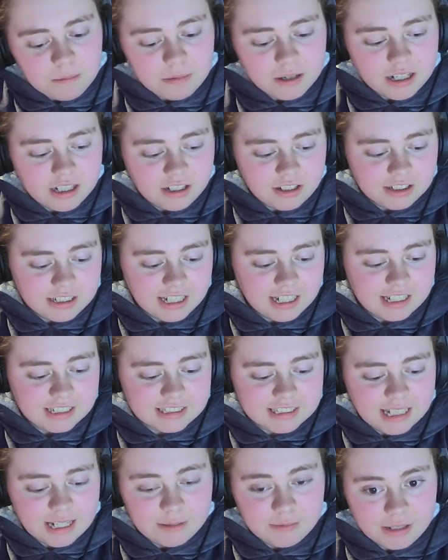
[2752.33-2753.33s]
But in your
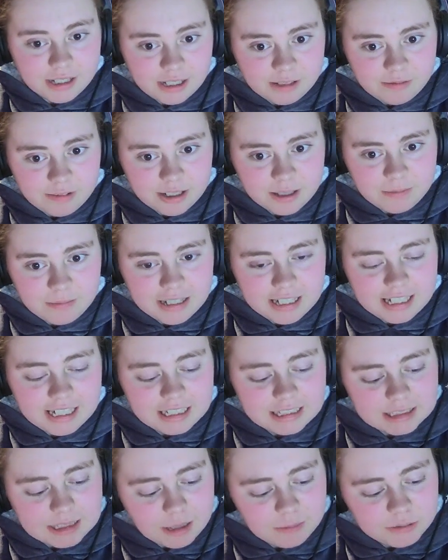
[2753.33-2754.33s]
case, I reckon we can make
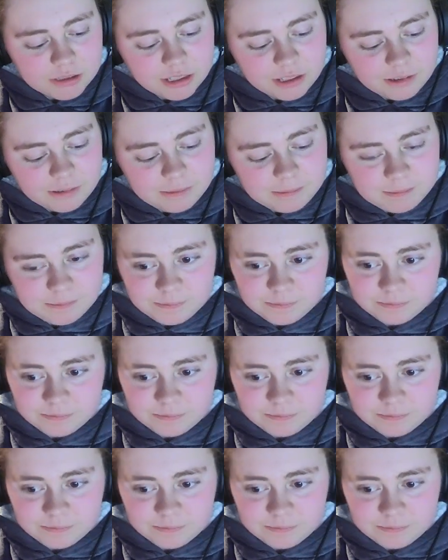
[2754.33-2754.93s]
an exception.